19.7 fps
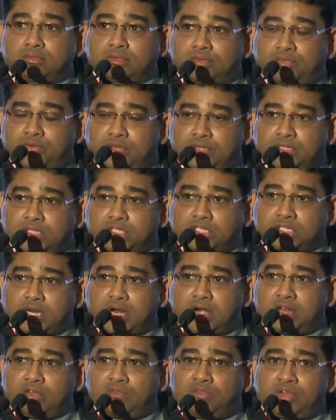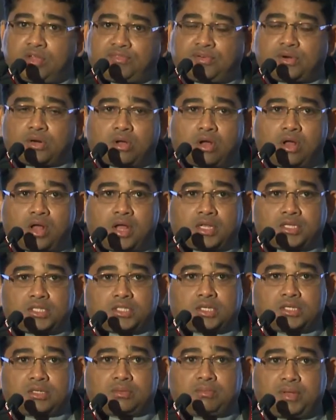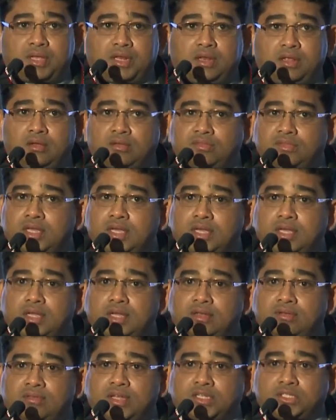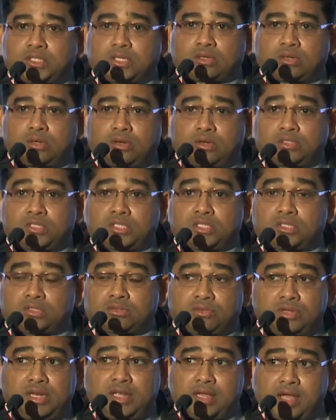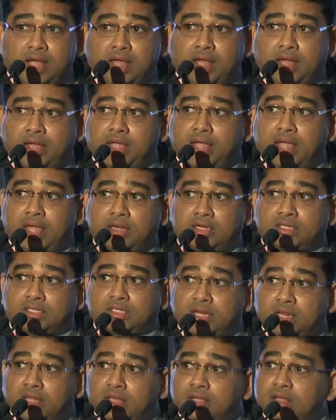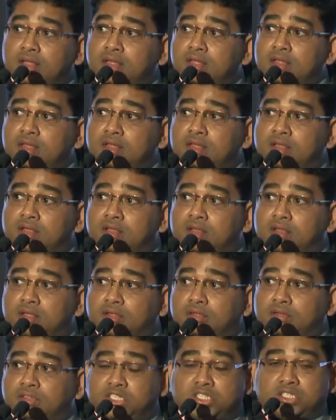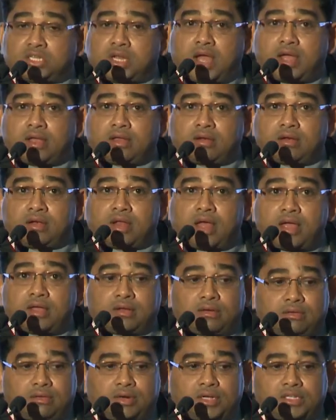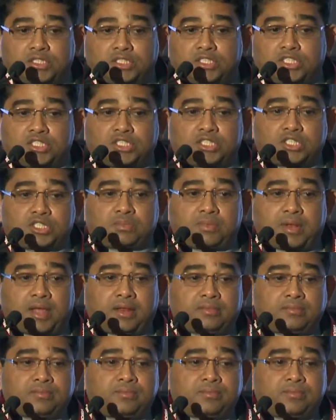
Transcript: the starting wafer cost at the beginning of the advanced technology is really high, and it's getting just higher and higher, as I just explained.